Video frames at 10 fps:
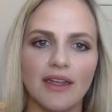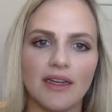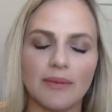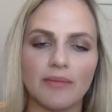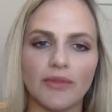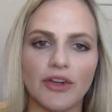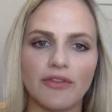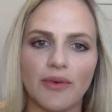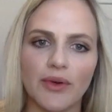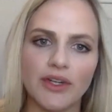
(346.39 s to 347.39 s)
I
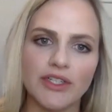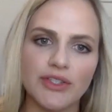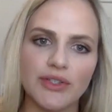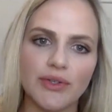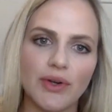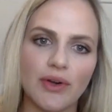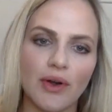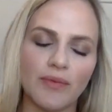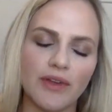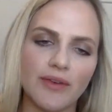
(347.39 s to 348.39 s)
look forward to
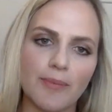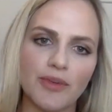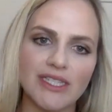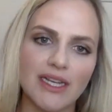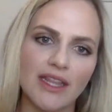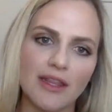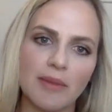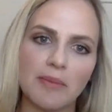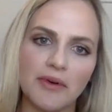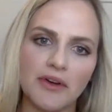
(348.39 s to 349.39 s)
hopefully representing the
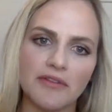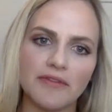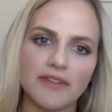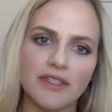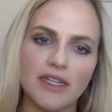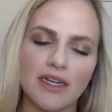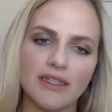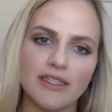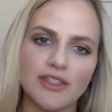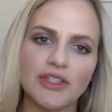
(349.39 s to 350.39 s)
people of
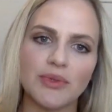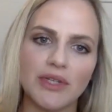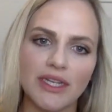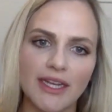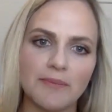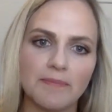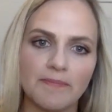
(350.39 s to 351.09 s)
District 29.